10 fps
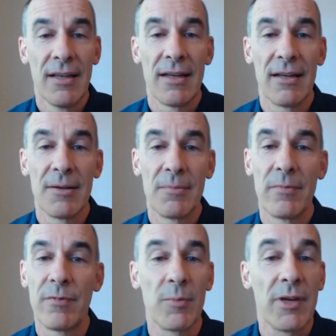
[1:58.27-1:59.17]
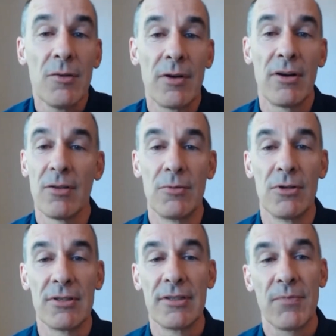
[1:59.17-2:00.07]
from anywhere in the
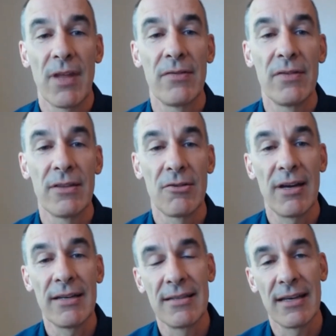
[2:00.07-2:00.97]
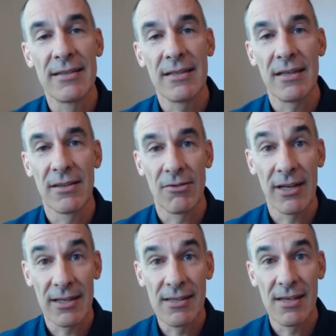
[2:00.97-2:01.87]
world, having the right data and the
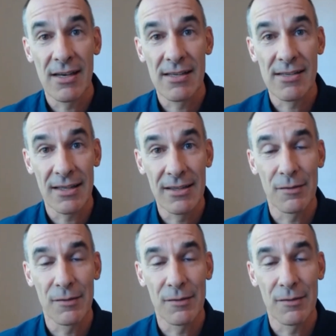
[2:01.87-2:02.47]
right insights at their